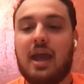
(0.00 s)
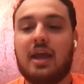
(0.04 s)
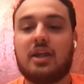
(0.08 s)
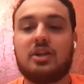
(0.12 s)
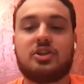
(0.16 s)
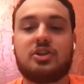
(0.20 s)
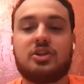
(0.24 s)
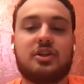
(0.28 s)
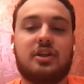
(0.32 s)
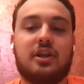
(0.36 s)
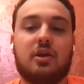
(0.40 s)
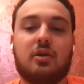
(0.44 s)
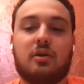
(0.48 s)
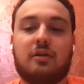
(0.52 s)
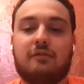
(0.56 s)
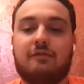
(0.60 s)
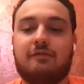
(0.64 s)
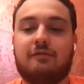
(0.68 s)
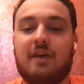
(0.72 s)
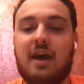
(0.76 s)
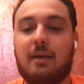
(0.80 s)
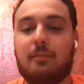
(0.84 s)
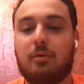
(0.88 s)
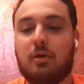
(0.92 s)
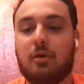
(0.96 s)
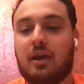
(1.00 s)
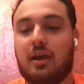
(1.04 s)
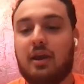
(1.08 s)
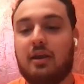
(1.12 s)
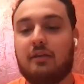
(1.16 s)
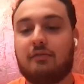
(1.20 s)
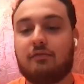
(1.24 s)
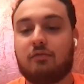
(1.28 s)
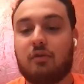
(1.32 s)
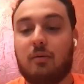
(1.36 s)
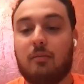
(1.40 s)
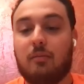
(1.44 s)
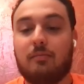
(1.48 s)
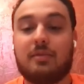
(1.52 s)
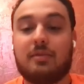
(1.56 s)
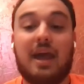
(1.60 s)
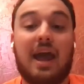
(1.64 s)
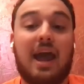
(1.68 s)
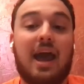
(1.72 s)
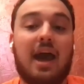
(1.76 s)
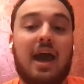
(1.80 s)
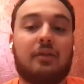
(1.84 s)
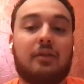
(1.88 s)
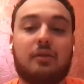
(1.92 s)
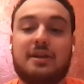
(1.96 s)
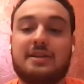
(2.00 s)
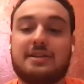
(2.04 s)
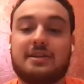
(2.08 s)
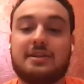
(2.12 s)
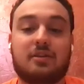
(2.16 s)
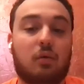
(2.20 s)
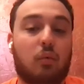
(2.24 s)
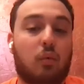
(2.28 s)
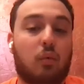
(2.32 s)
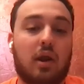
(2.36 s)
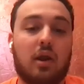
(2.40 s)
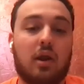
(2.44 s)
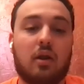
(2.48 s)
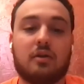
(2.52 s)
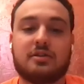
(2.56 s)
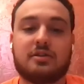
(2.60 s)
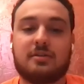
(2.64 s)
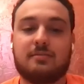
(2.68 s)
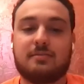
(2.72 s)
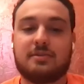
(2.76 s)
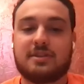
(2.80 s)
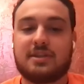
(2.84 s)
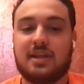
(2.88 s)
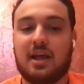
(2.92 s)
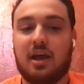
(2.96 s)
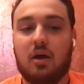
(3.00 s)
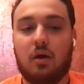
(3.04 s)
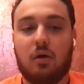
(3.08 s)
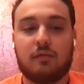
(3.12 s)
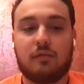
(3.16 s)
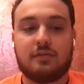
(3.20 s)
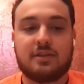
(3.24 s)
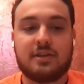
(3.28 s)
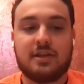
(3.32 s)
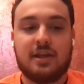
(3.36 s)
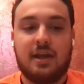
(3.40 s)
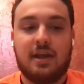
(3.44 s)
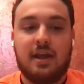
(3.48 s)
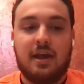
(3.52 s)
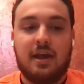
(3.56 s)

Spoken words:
engineered and fabricated from the athletes and the wearers themselves.